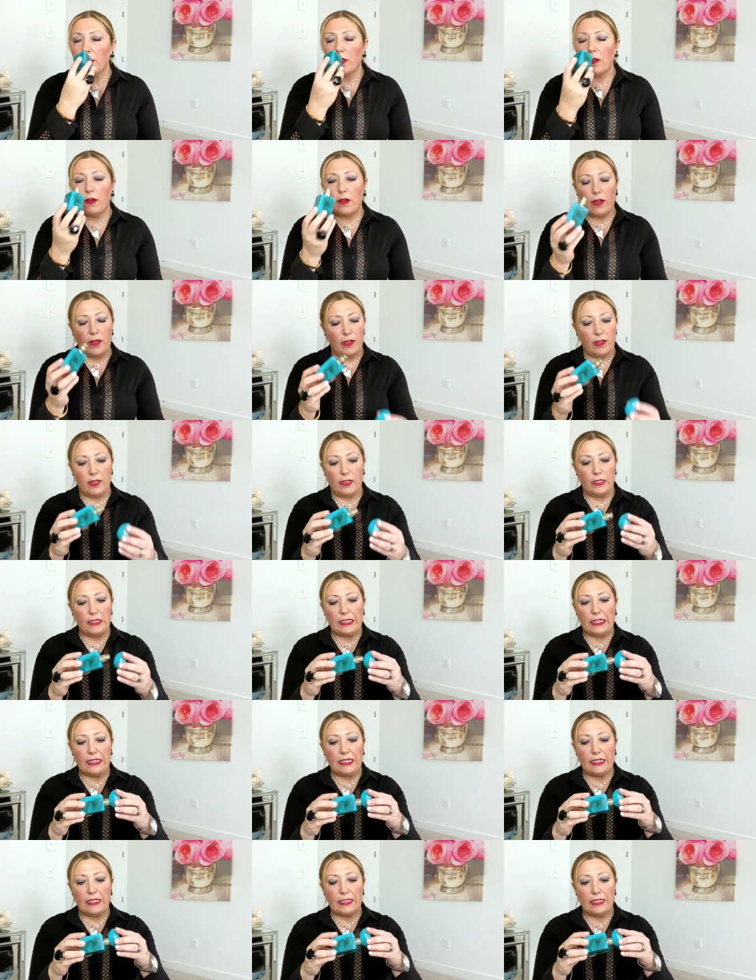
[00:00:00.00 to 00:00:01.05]
Ah,
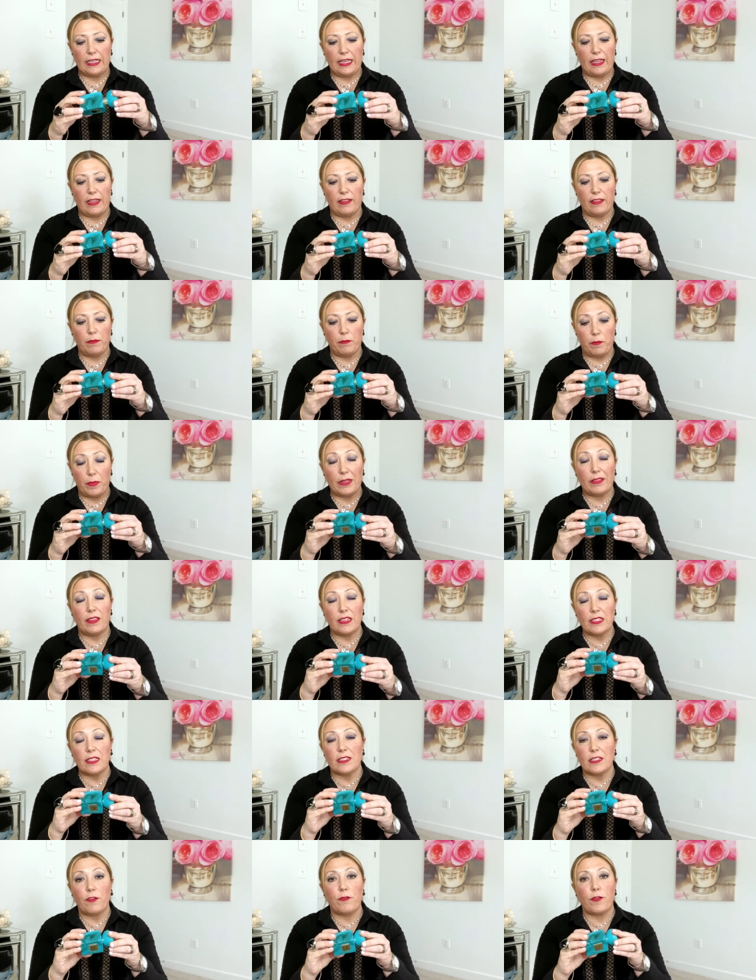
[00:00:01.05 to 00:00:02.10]
and but this
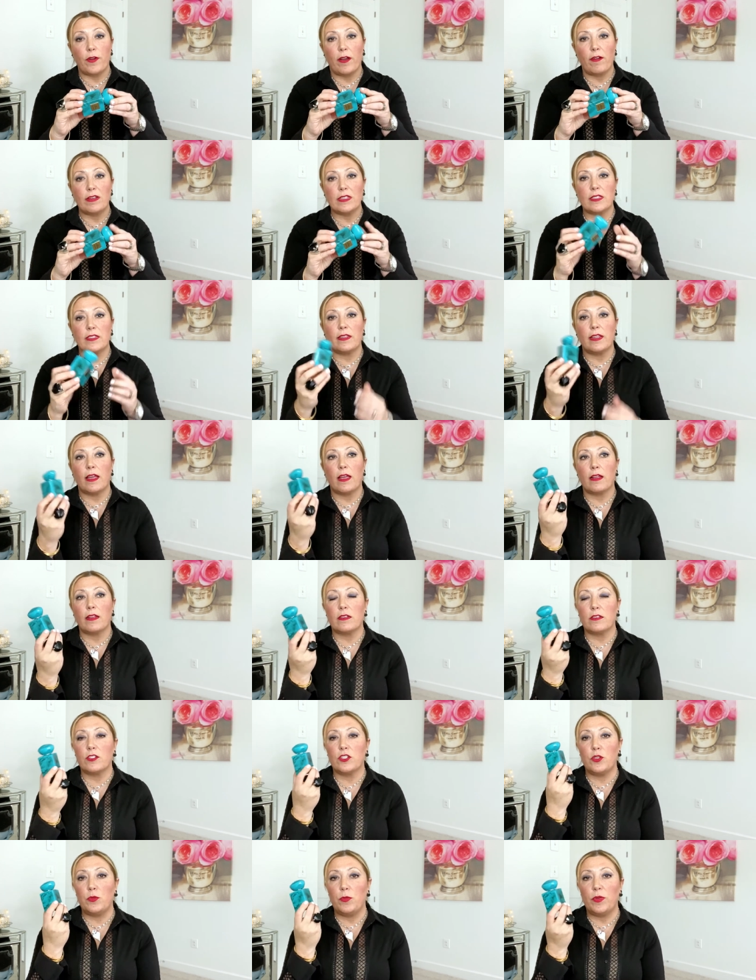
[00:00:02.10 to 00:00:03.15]
is a fragrance
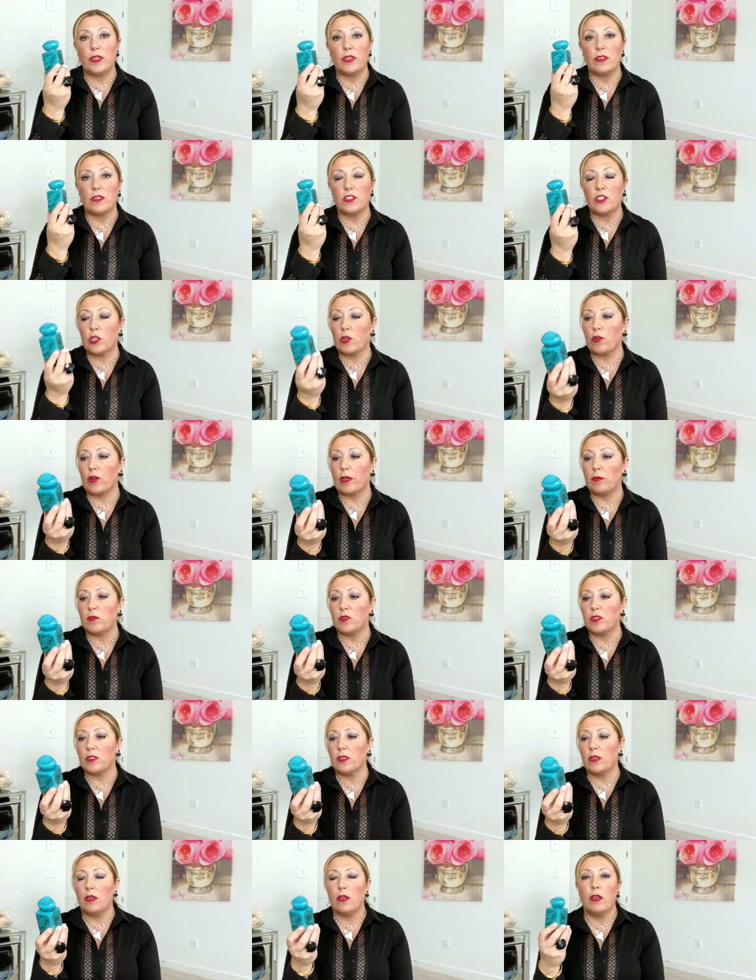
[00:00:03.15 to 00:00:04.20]
that to me
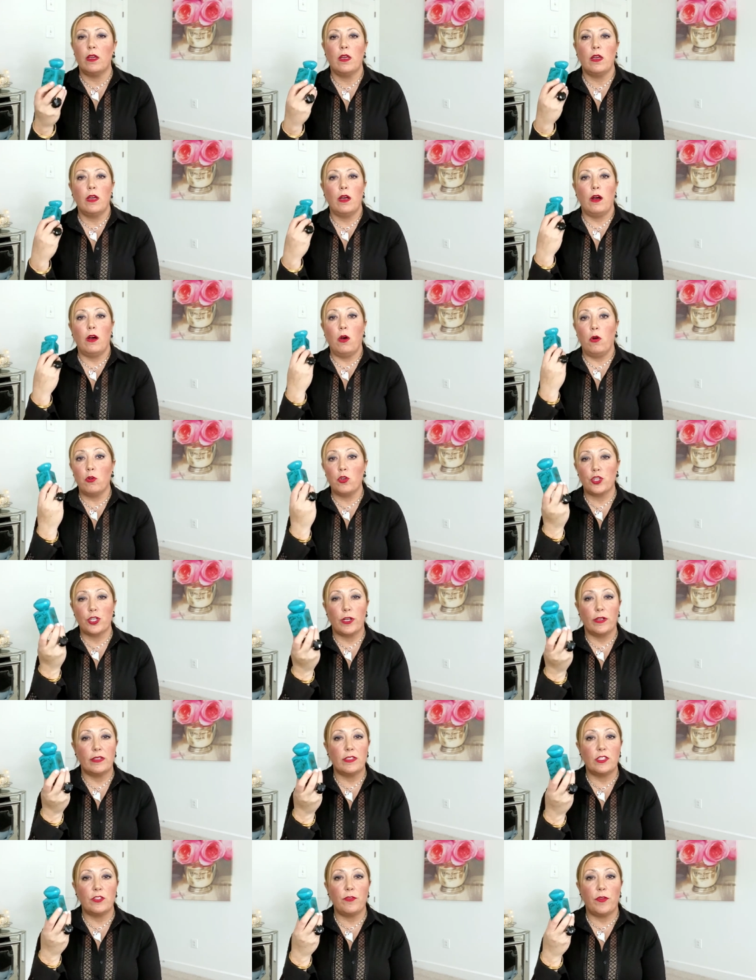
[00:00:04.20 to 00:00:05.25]
screams
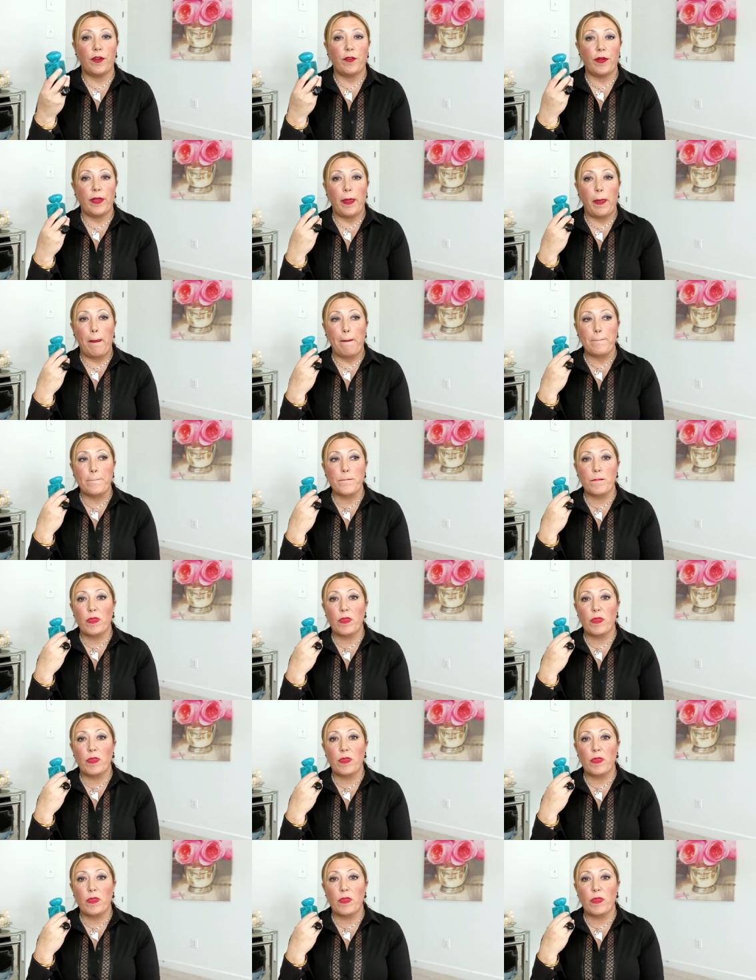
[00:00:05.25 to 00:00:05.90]
ocean. It's very